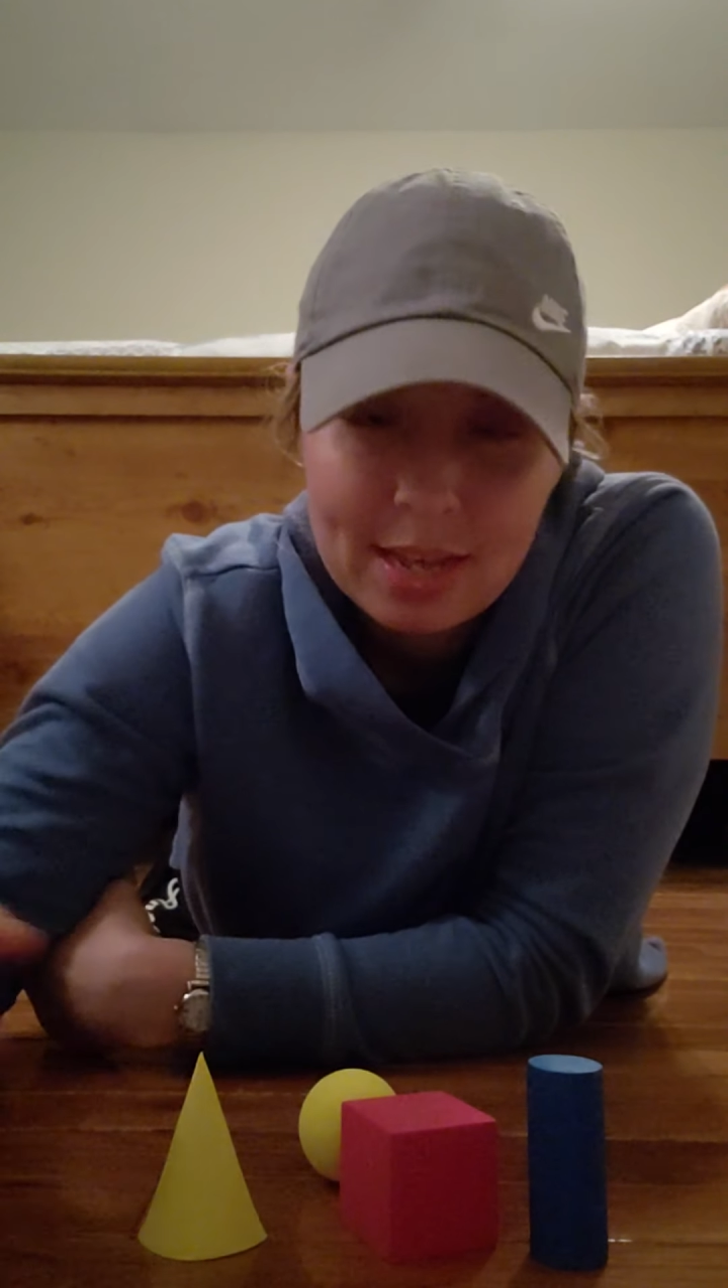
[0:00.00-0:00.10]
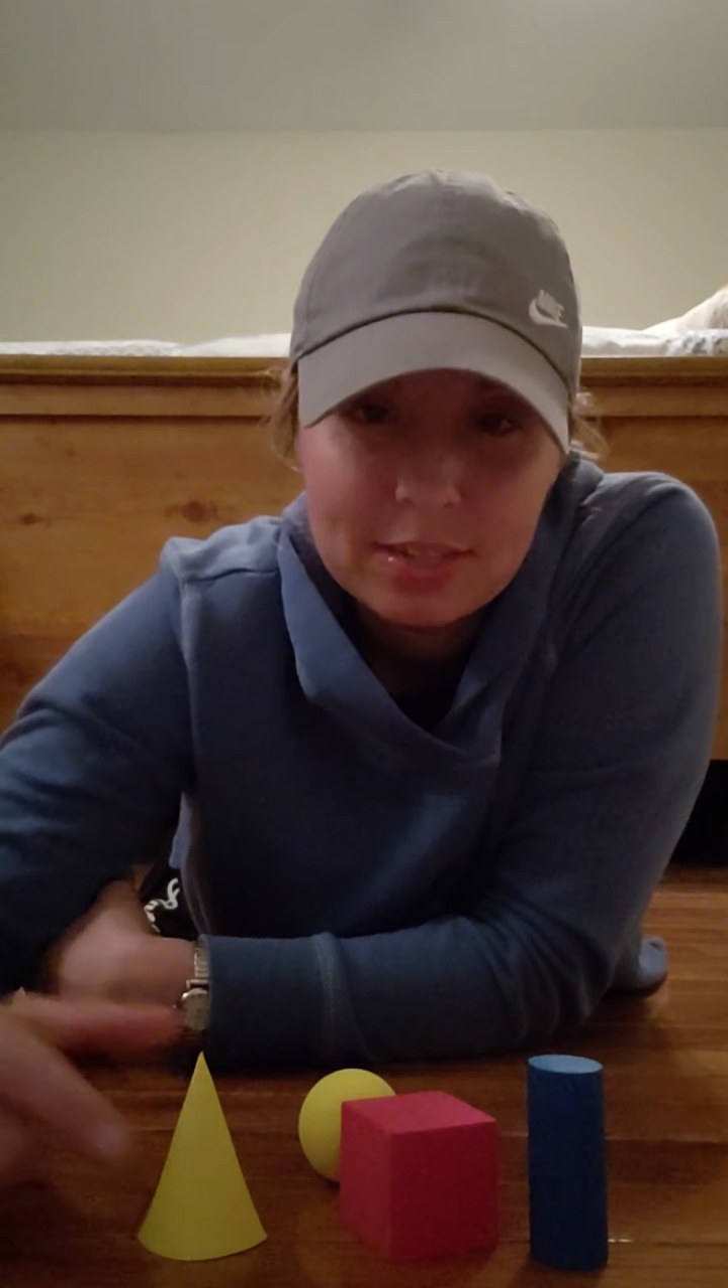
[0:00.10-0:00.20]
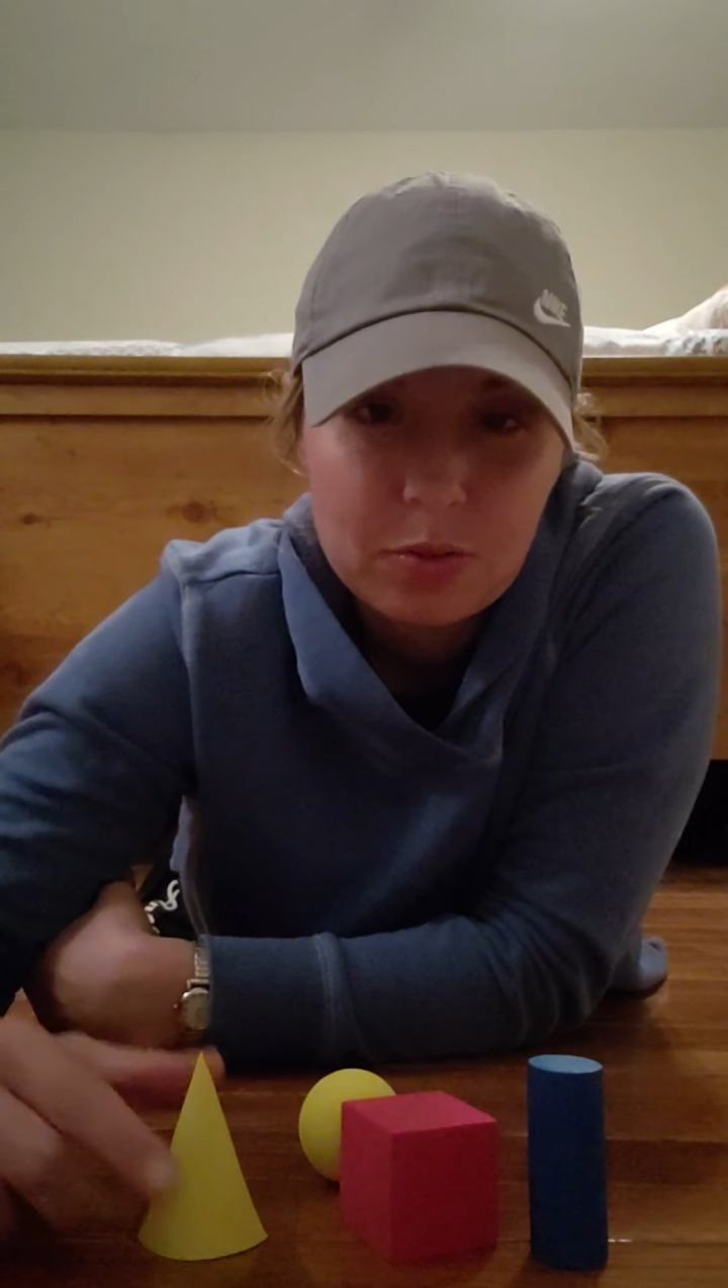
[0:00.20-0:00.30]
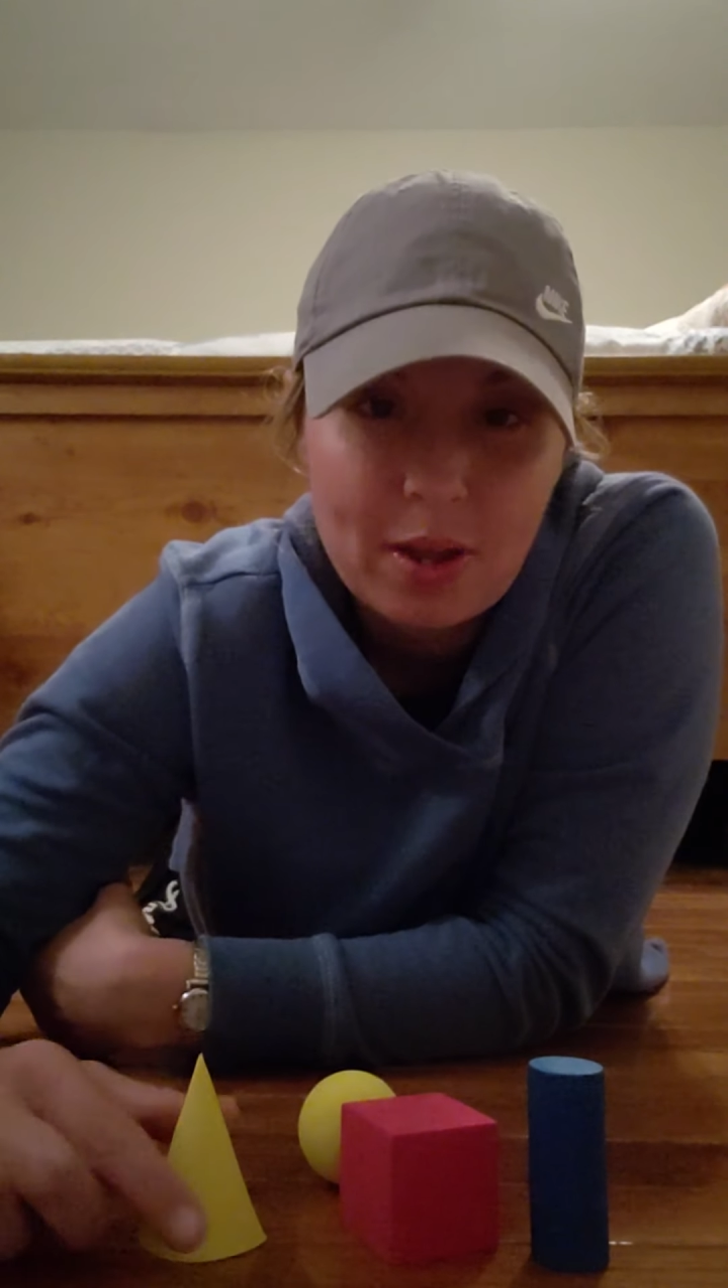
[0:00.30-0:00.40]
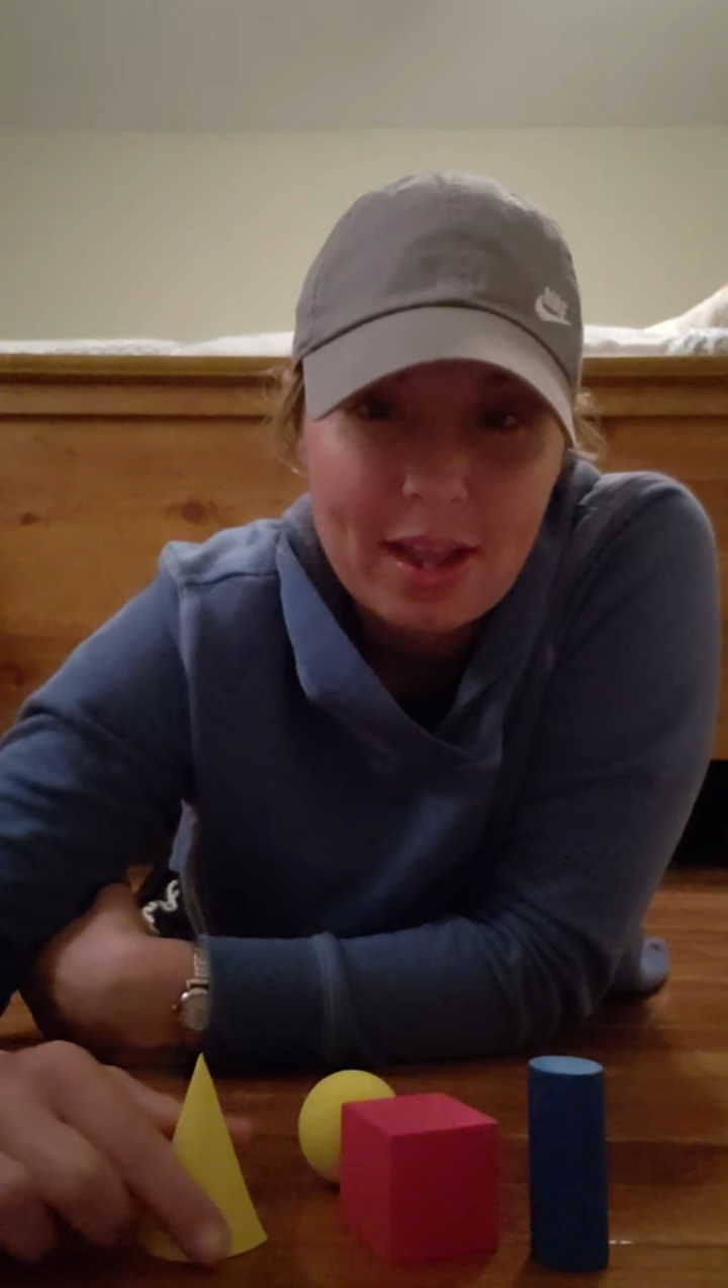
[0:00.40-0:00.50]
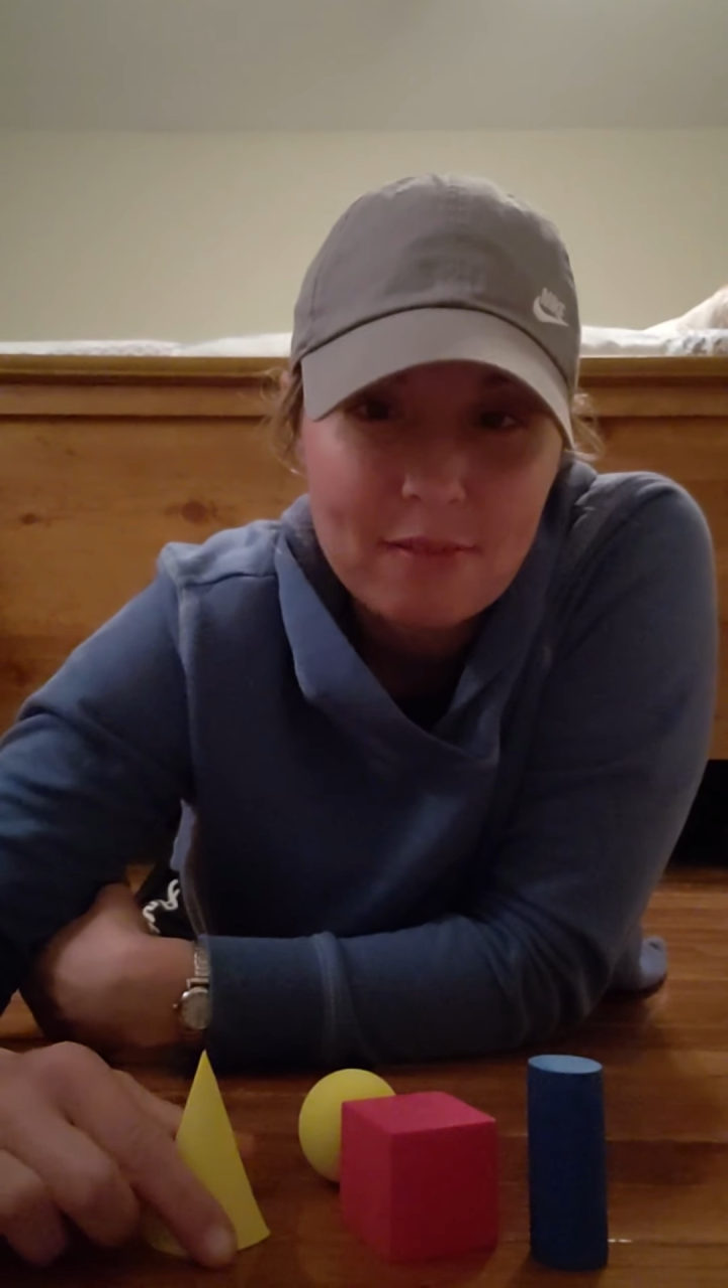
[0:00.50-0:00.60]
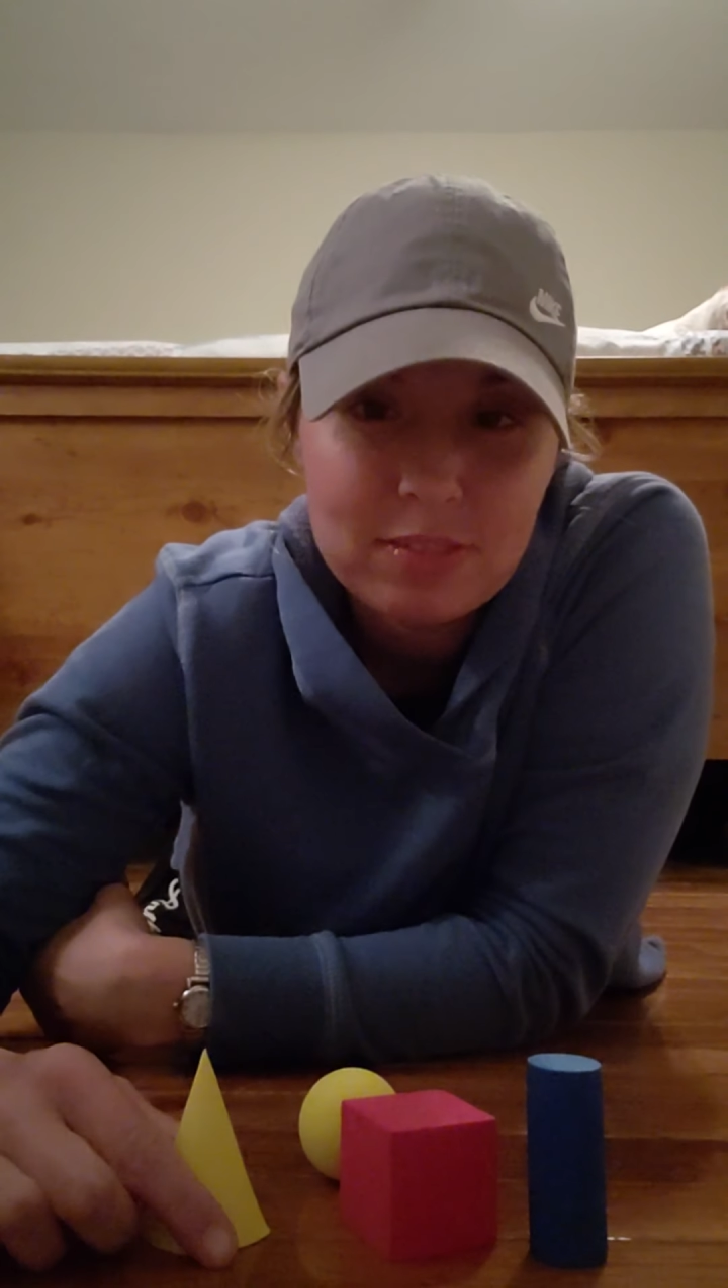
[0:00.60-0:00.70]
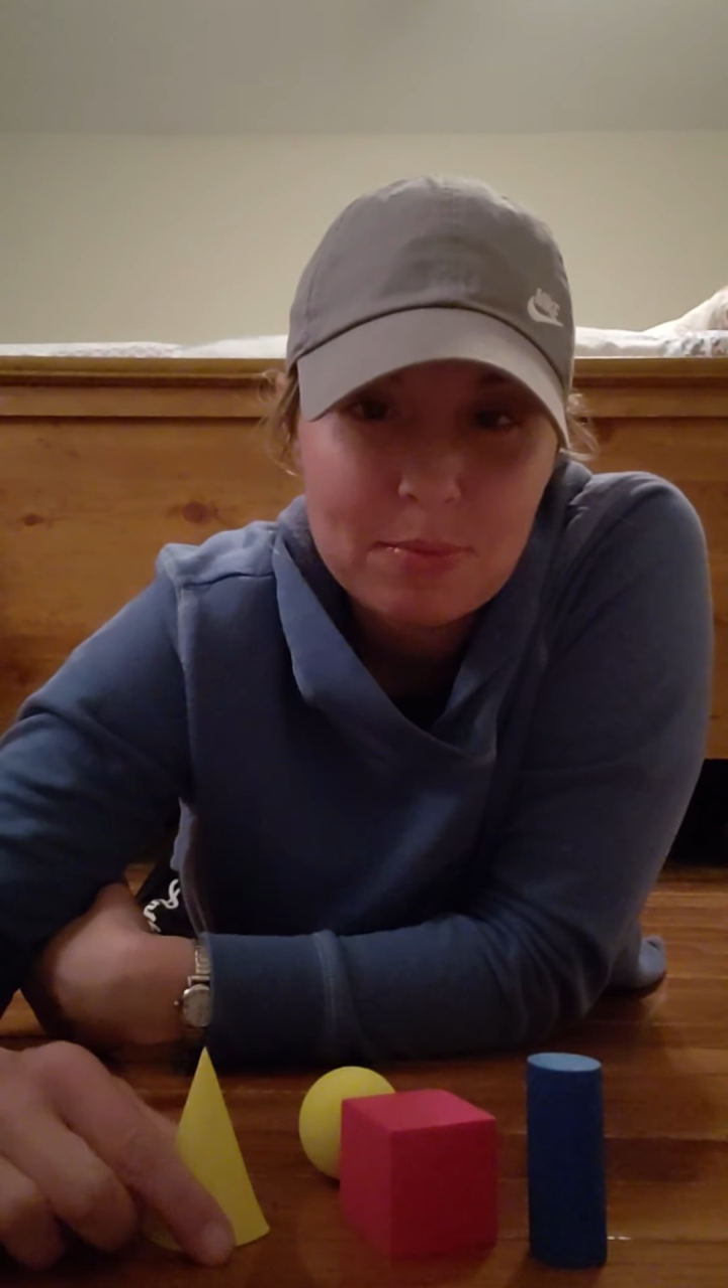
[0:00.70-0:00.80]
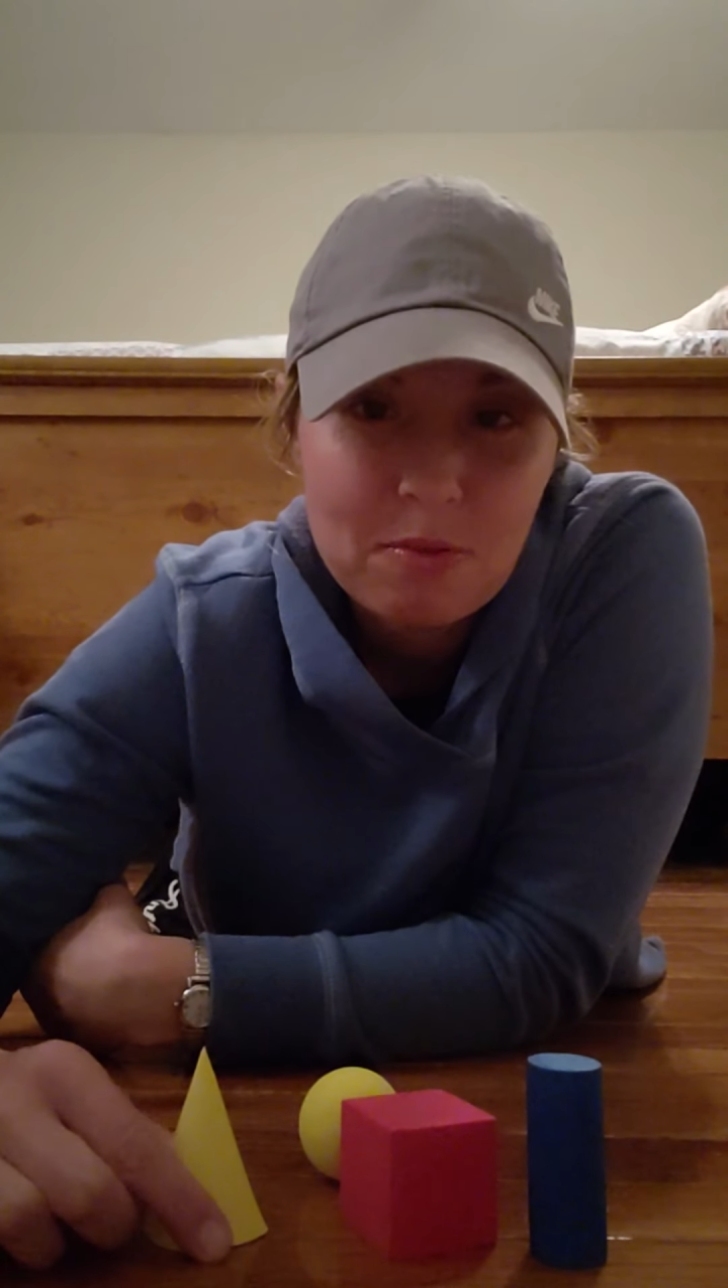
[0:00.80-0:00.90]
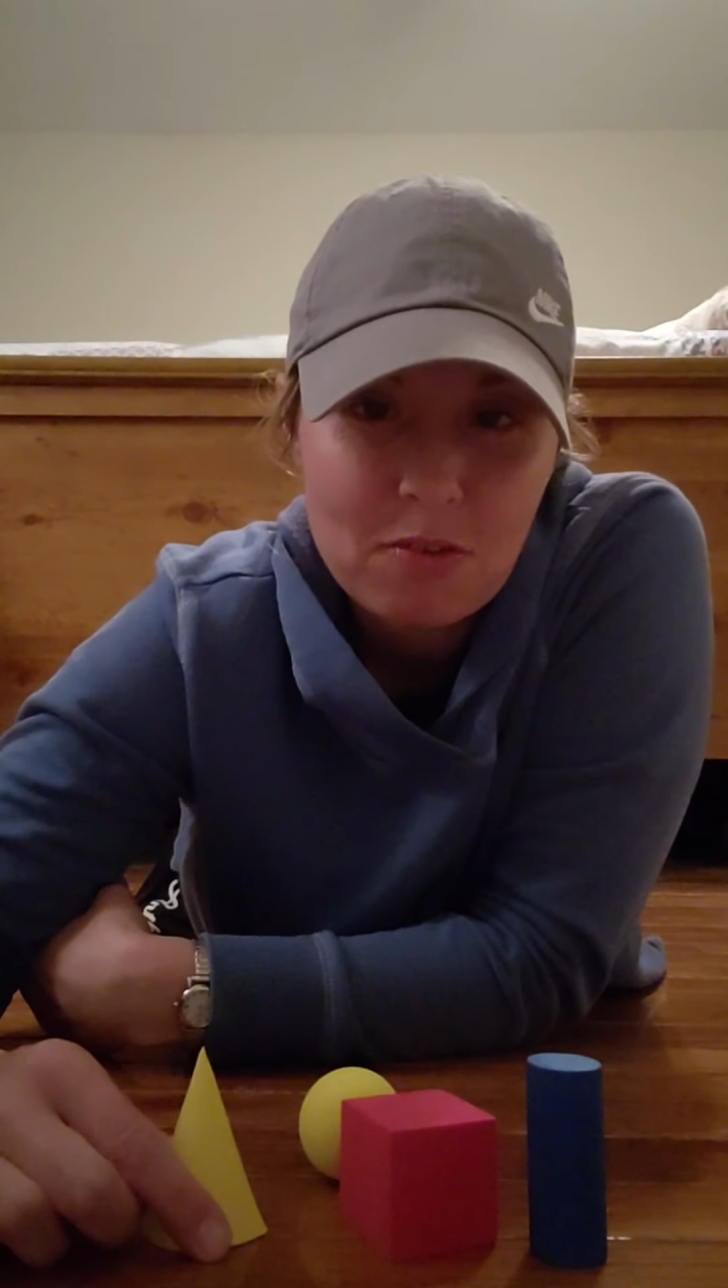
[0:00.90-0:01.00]
So I have
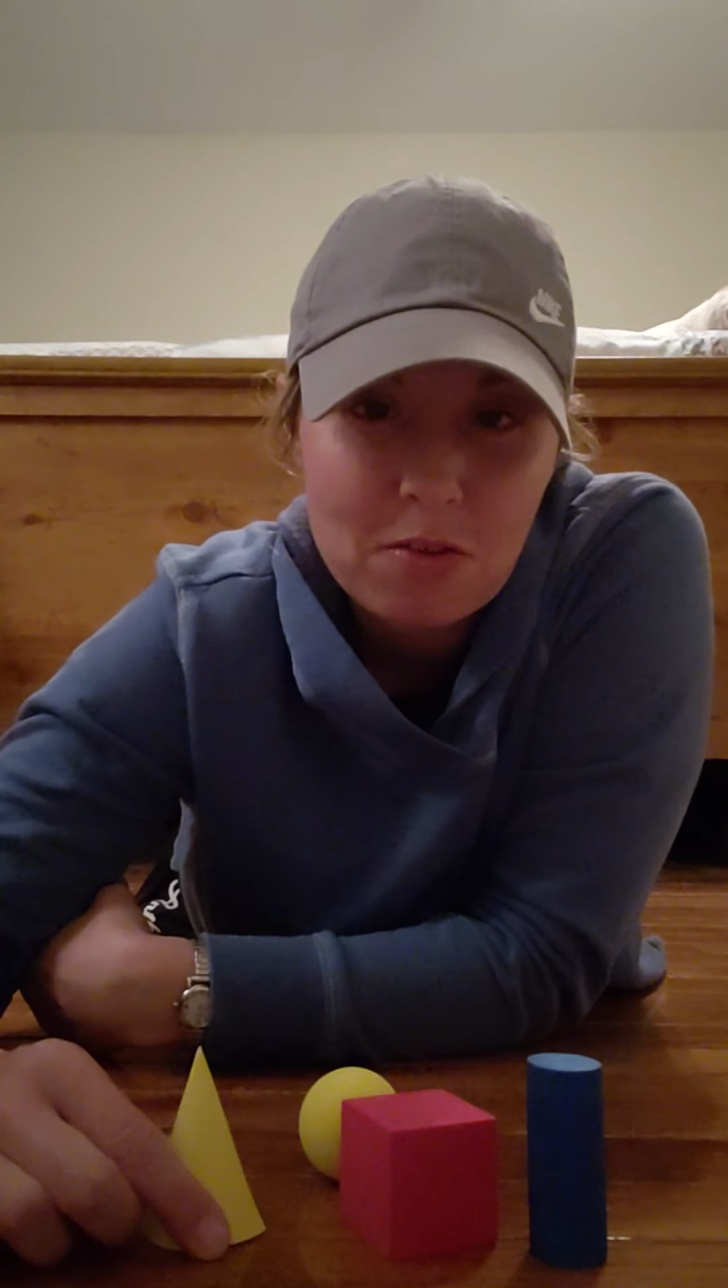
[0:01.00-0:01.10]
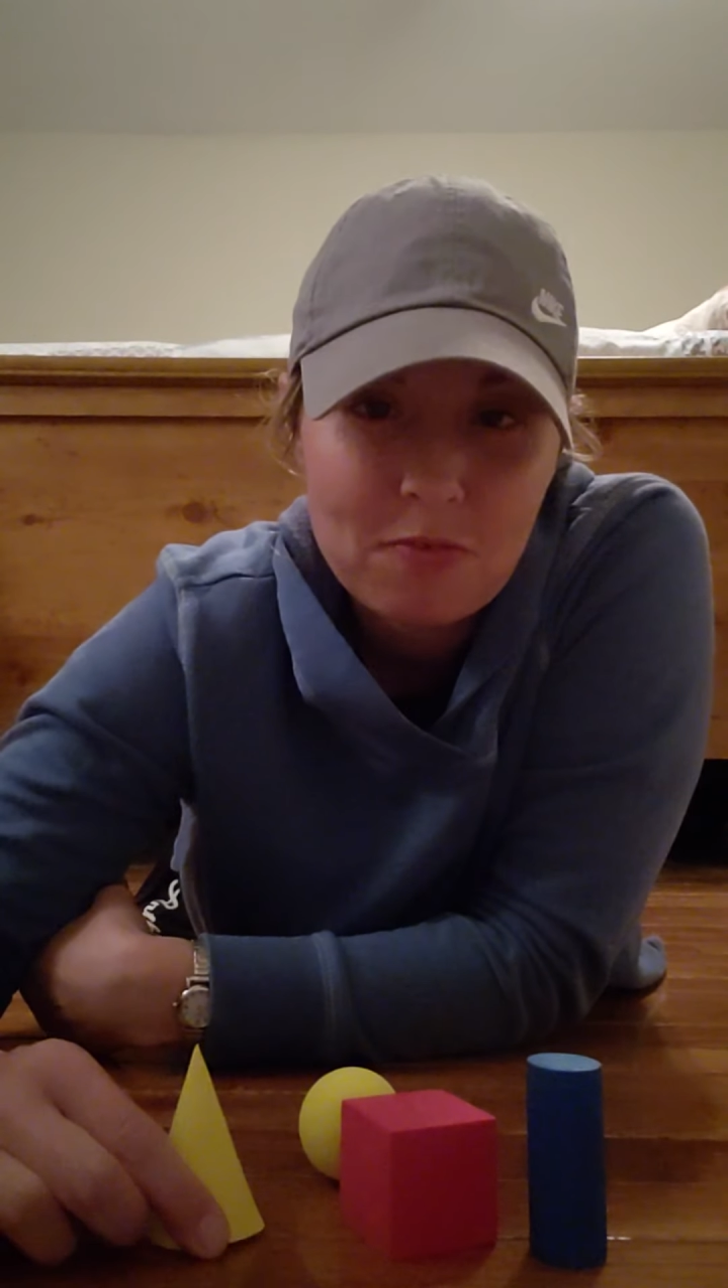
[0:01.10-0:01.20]
some of our